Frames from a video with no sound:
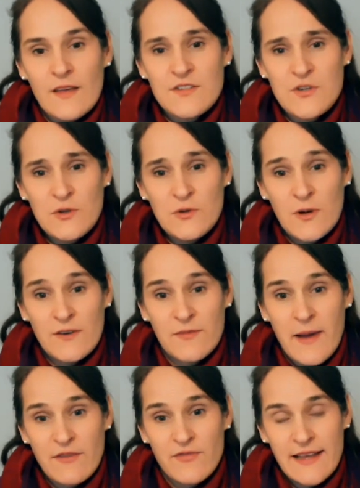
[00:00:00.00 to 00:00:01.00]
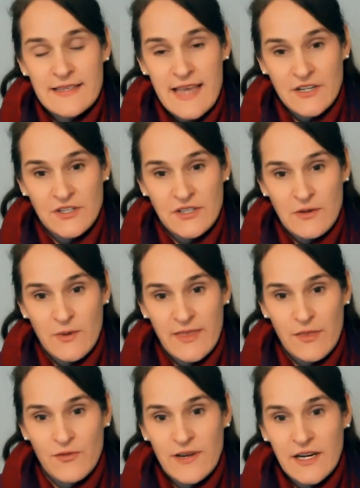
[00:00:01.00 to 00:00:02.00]
2 of my friends, actually within
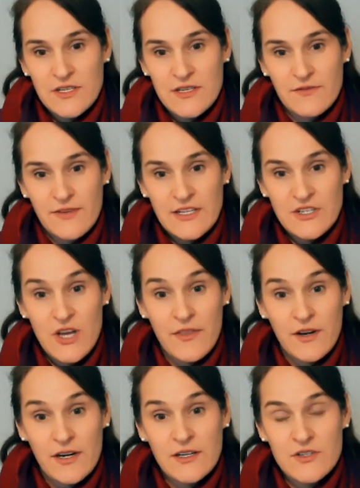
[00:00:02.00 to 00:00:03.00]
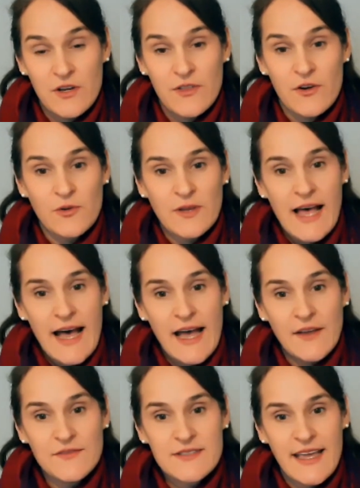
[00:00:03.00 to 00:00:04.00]
3 years of each other, took their own
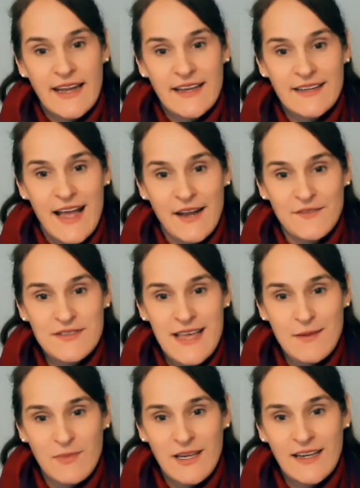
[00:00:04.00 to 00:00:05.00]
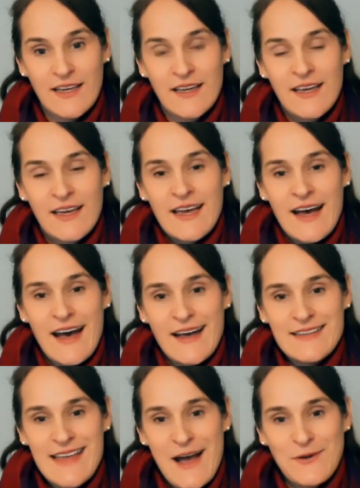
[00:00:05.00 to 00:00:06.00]
lives. And it kind of sent me
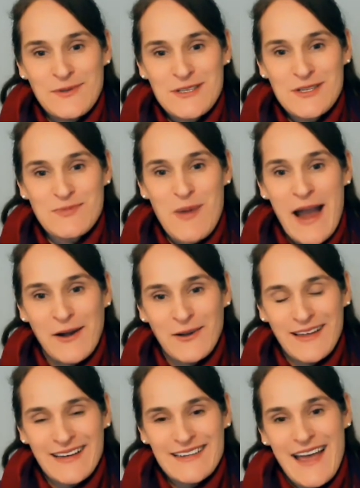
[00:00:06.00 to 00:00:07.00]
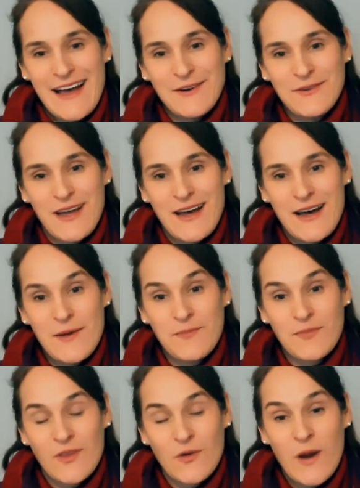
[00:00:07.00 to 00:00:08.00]
spiraling down,
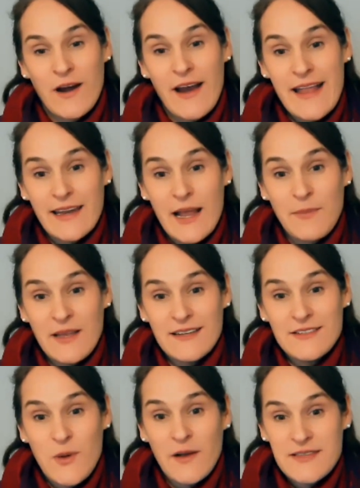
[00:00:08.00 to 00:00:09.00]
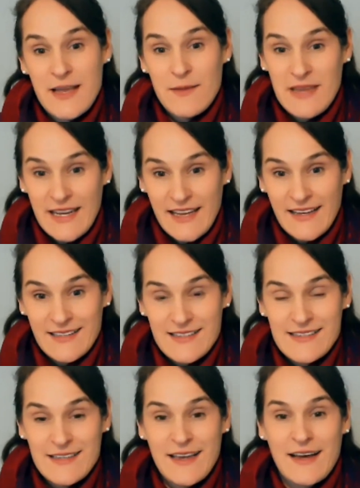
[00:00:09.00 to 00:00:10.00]
where I ended up in 12-step meetings.
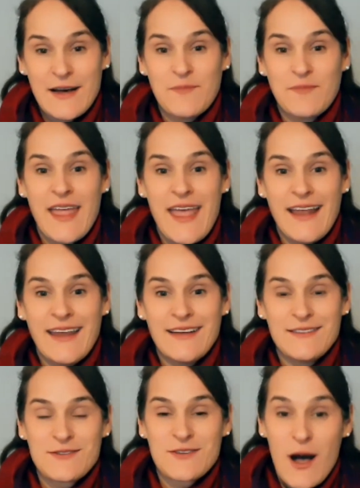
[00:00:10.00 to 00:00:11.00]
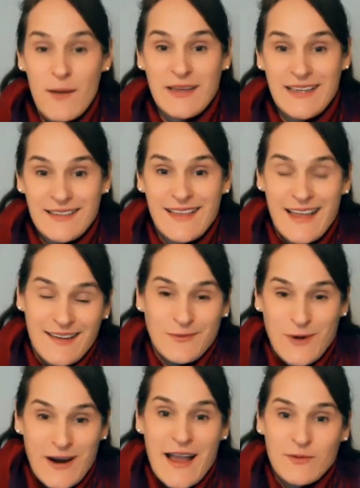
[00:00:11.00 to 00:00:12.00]
And it taught me that
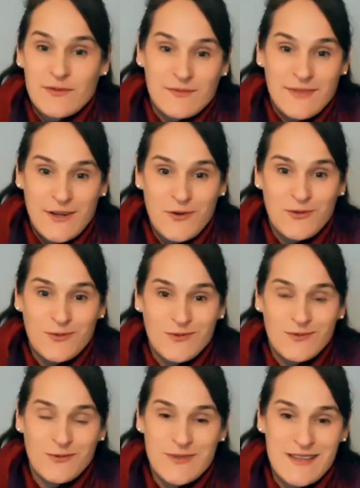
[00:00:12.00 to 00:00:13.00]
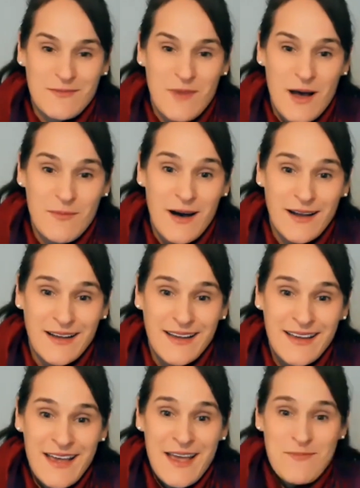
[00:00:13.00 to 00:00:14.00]
where I, you know, was among
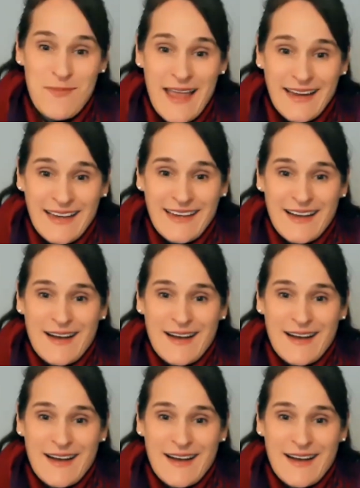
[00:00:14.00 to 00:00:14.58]
many